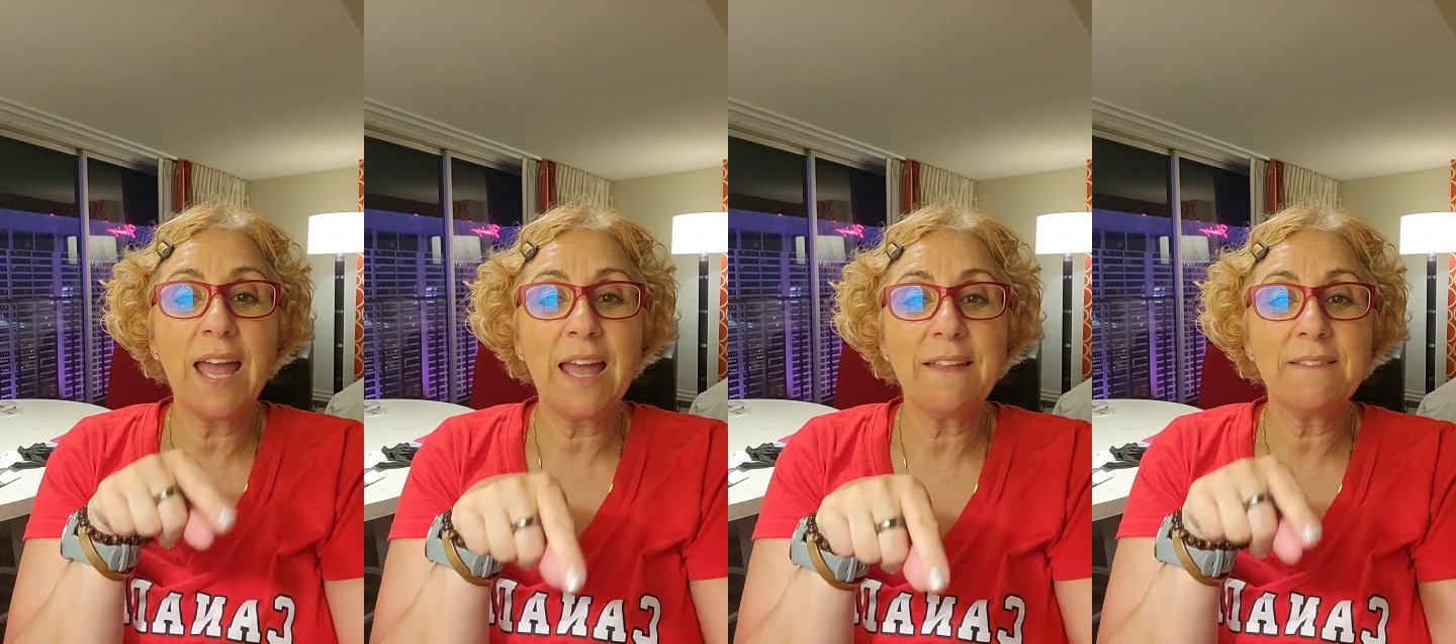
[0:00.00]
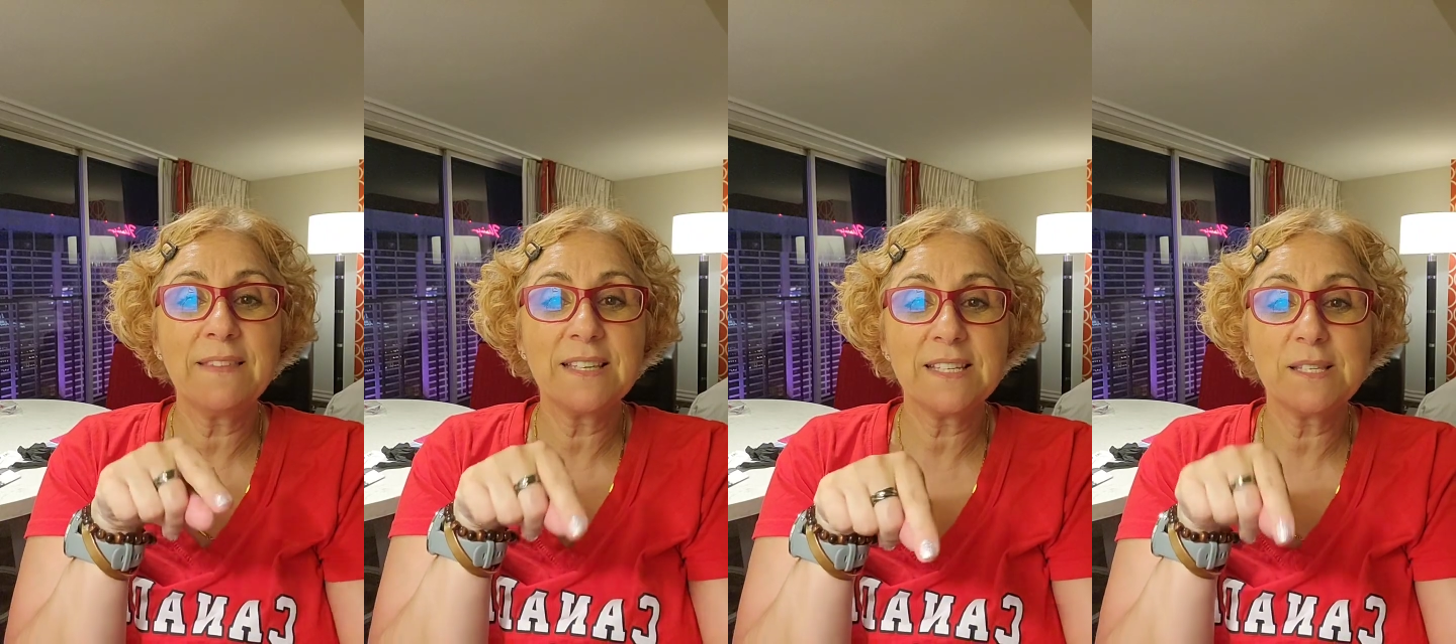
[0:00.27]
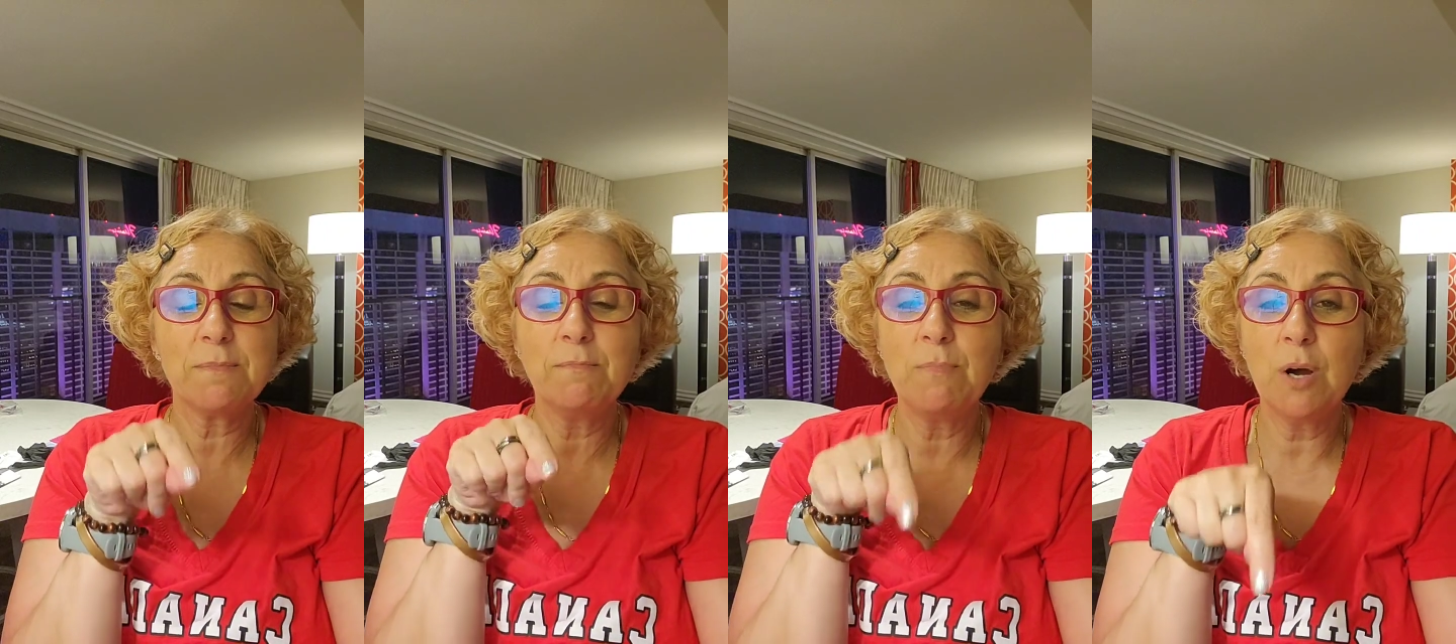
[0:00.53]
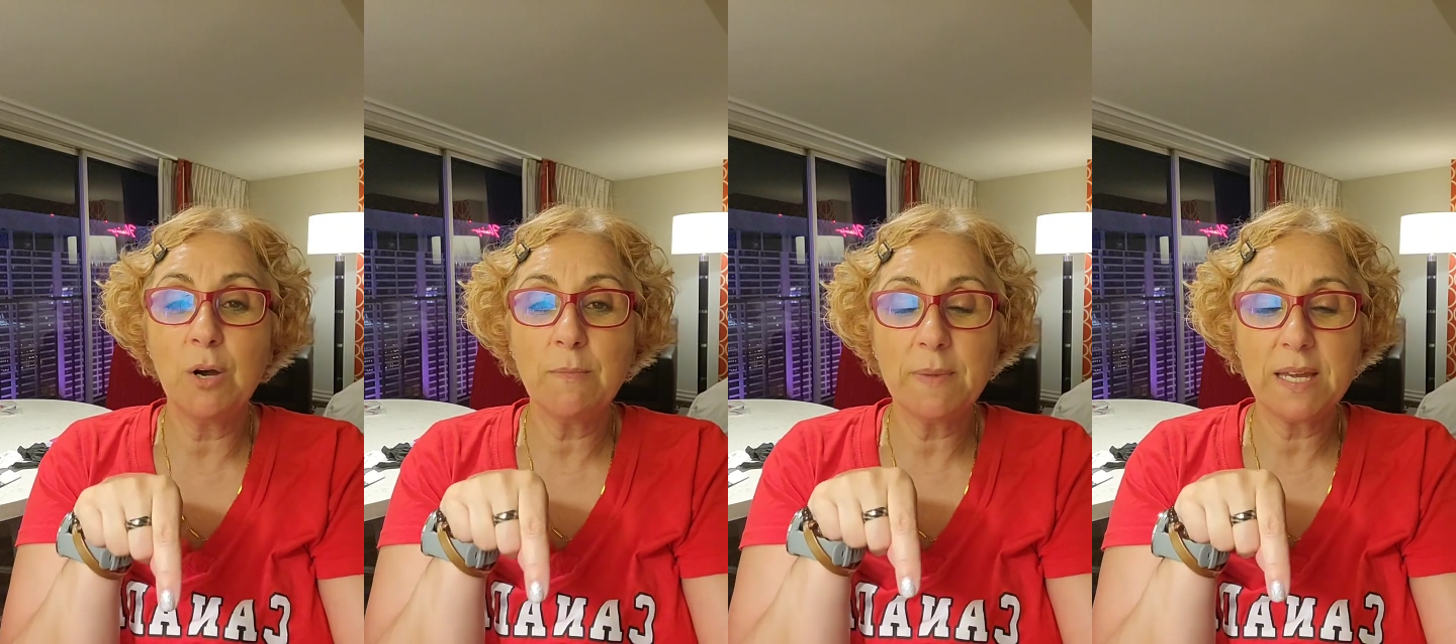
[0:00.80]
at this
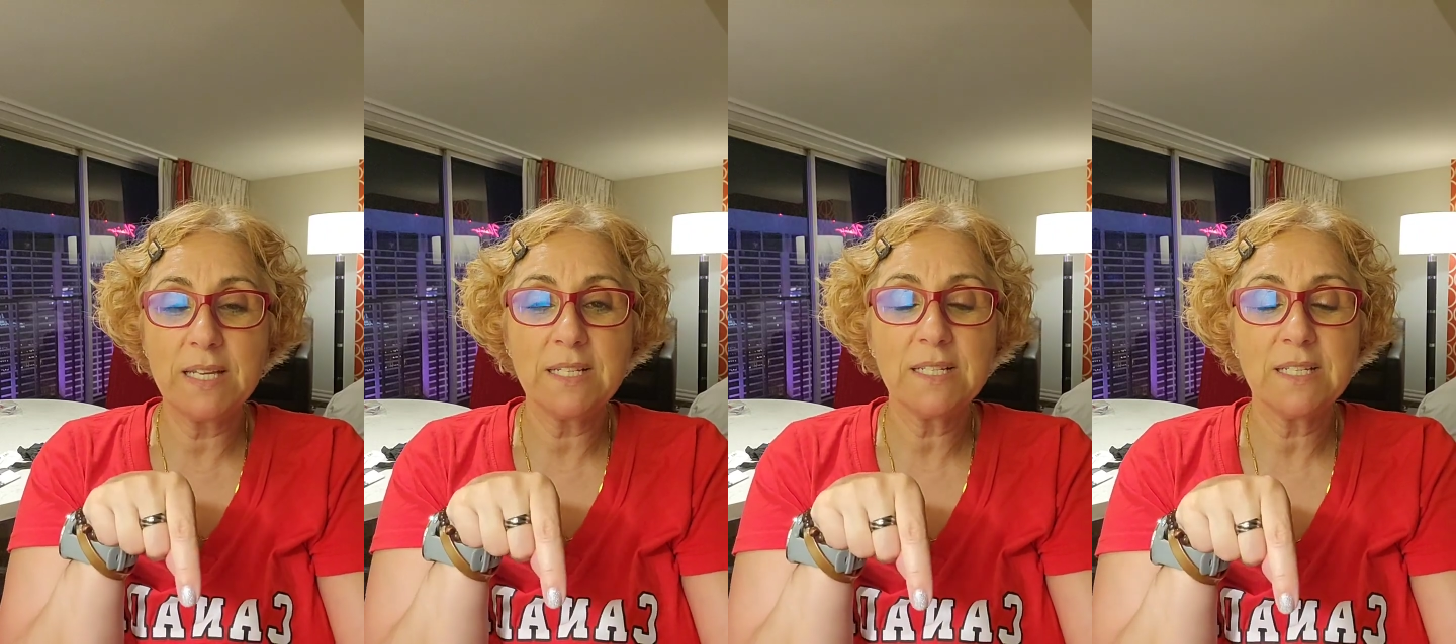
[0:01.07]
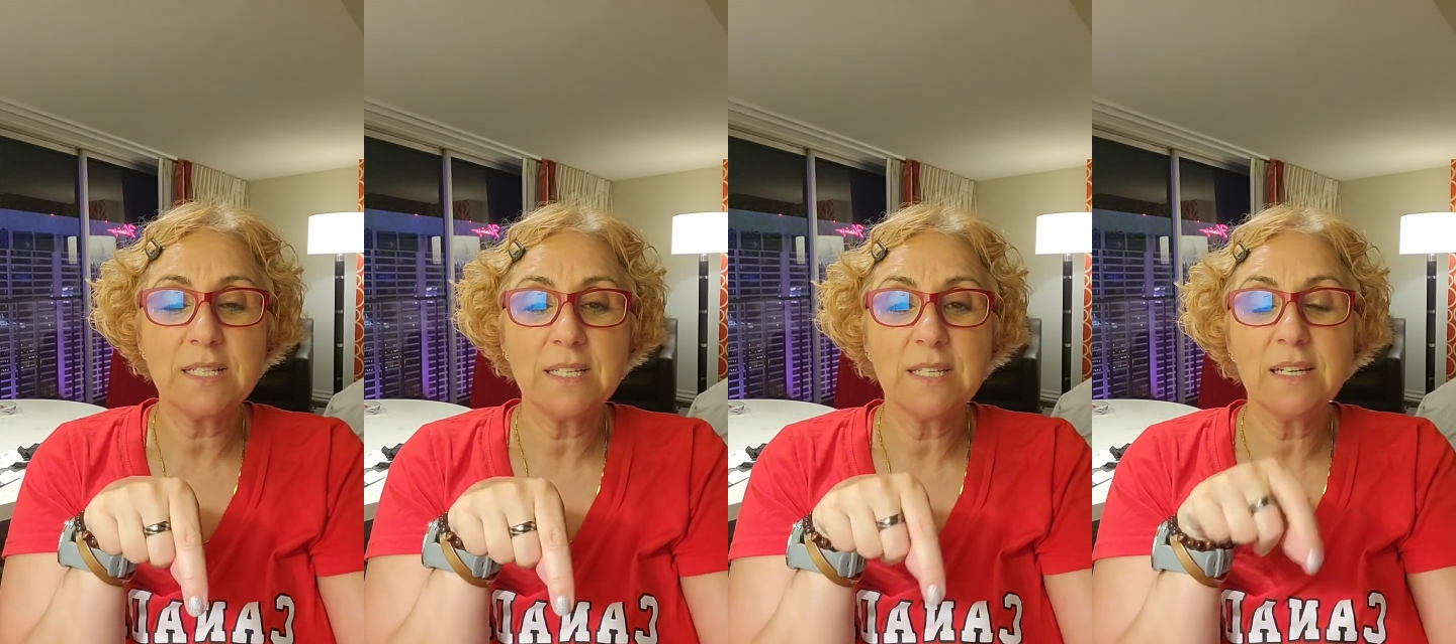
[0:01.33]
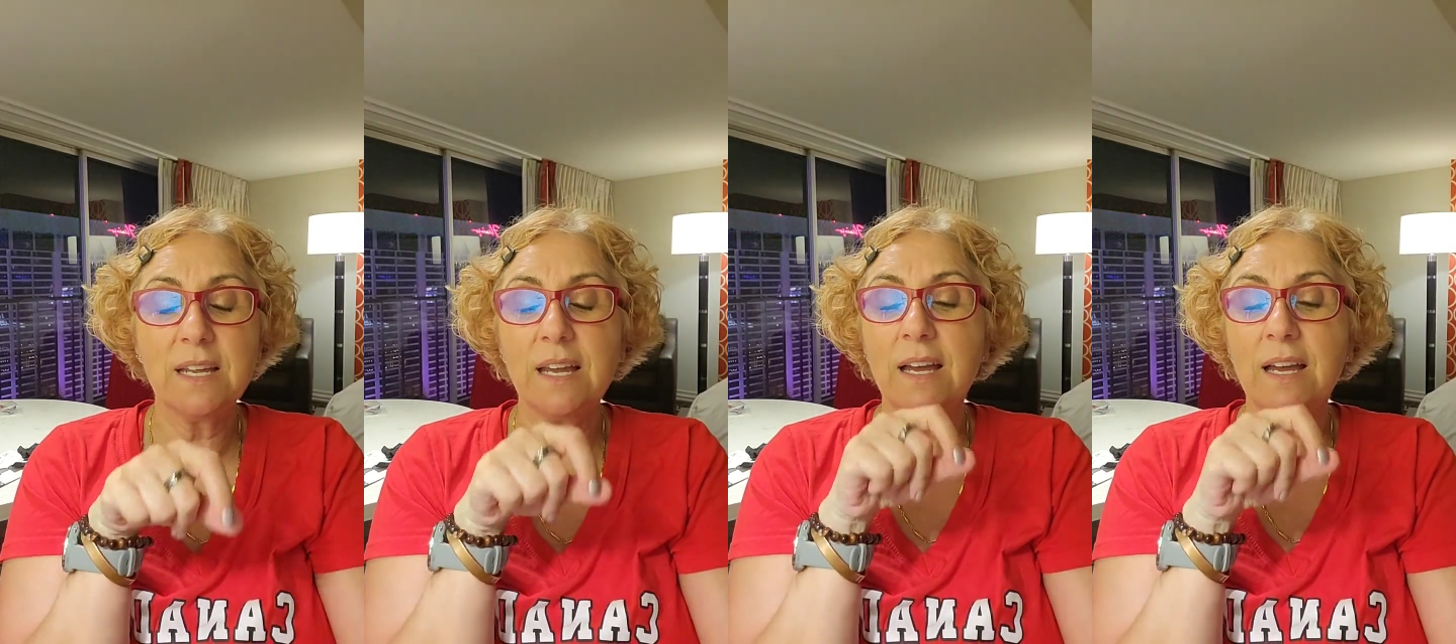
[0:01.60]
moment.